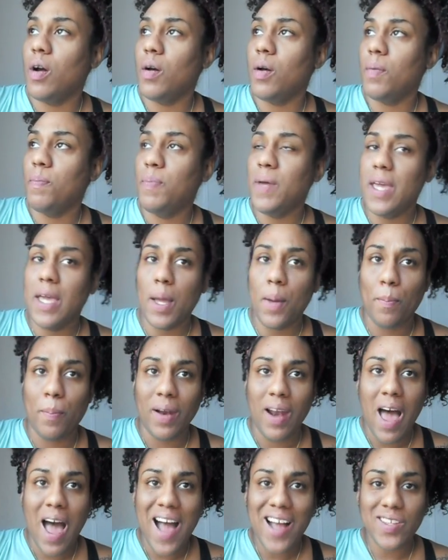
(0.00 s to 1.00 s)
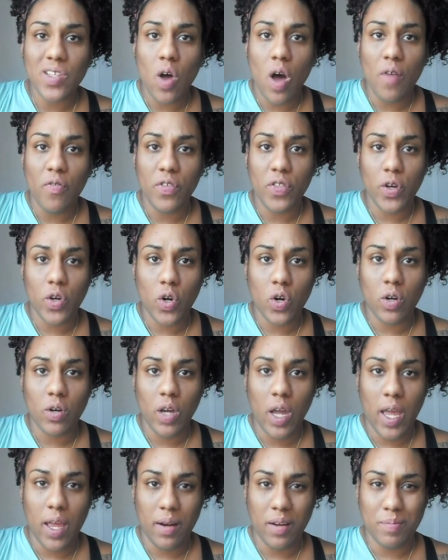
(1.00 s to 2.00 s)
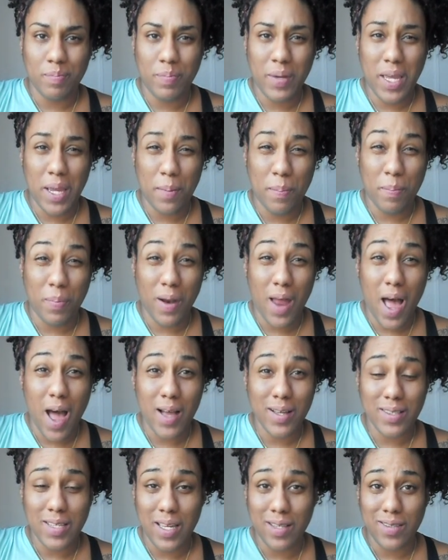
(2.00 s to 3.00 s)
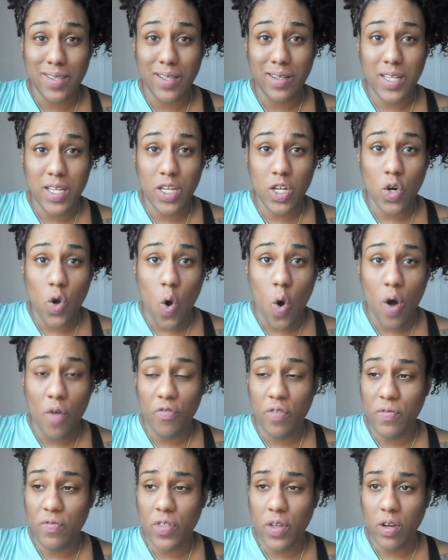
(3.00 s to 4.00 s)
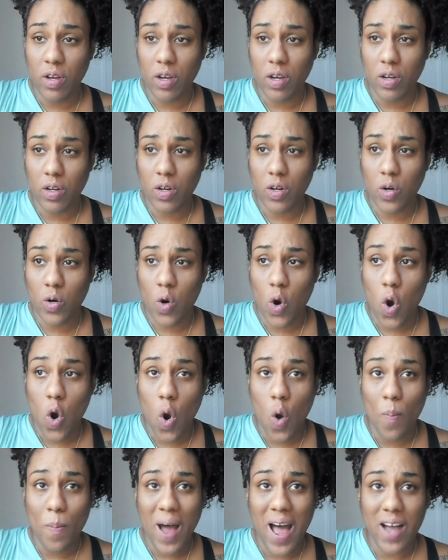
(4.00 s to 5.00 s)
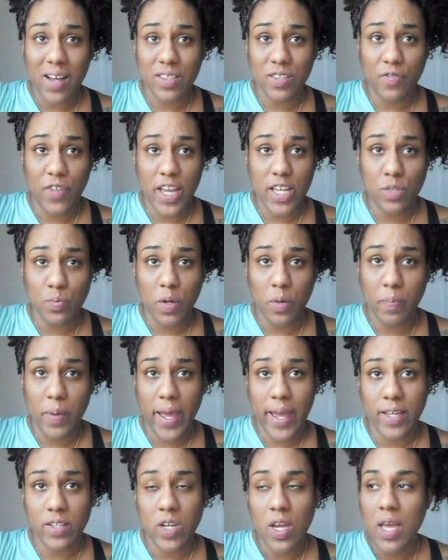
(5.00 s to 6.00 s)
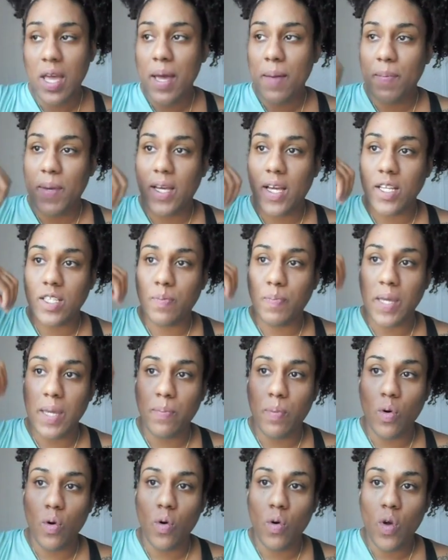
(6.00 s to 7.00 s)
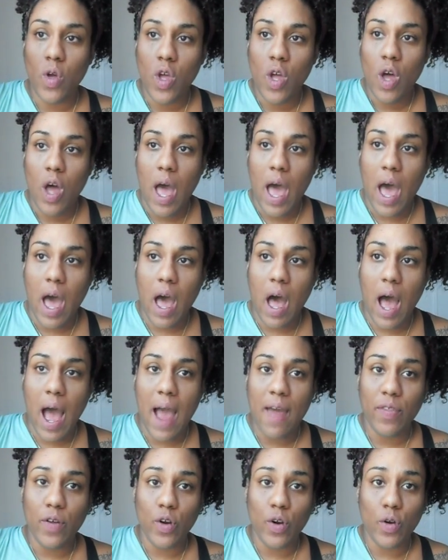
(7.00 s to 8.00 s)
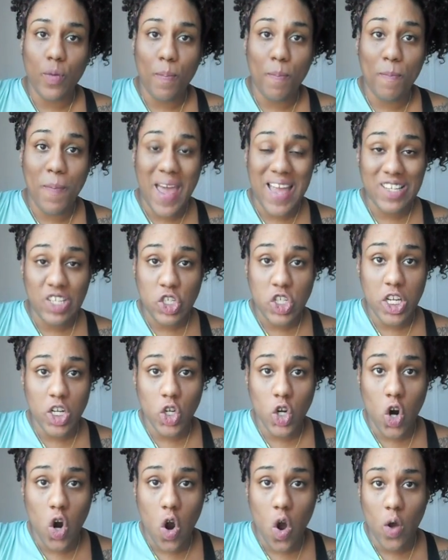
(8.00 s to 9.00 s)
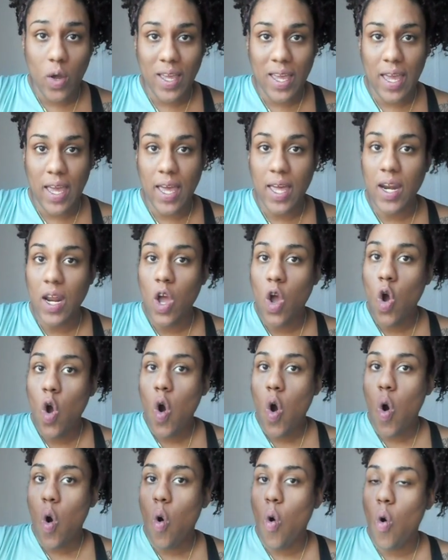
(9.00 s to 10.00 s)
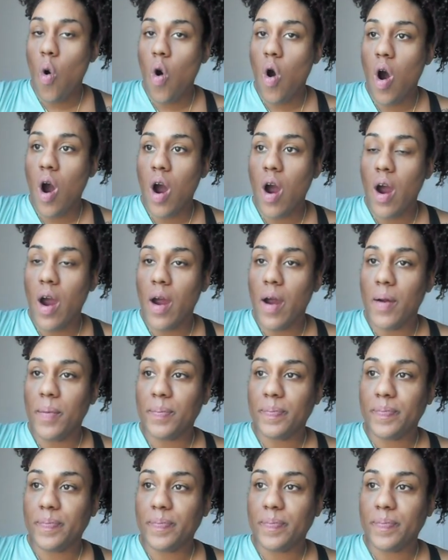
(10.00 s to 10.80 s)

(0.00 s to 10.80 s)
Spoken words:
being blocked and deleted off of the curlBox Facebook page because people either mentioned Curl Kit or